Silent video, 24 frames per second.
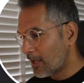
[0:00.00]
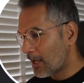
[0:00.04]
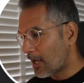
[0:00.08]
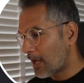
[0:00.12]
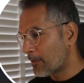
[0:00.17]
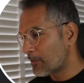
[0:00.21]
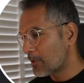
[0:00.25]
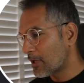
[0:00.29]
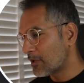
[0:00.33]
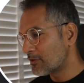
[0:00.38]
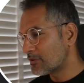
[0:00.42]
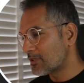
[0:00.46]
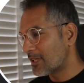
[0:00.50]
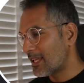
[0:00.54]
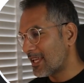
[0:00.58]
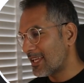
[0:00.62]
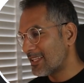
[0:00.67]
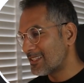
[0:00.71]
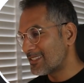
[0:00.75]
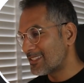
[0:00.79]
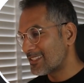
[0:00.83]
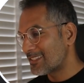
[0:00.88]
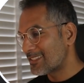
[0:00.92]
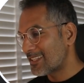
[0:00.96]
I'm going to
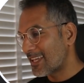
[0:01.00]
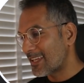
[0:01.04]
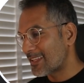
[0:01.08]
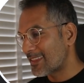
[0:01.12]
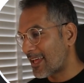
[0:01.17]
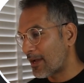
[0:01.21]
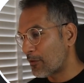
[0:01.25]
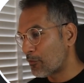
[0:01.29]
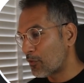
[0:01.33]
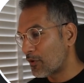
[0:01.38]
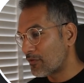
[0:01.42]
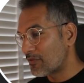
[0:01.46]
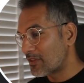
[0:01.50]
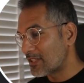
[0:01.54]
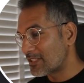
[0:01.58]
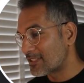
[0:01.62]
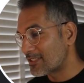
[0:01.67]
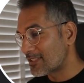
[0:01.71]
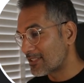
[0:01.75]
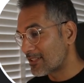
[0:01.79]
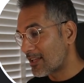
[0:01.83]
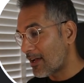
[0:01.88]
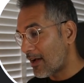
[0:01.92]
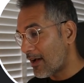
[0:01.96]
intersect that with the
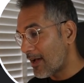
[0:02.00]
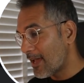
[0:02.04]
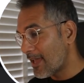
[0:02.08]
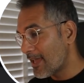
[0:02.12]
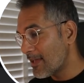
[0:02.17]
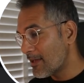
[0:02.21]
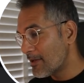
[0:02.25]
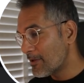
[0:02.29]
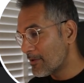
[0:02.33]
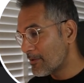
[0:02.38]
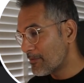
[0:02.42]
sky.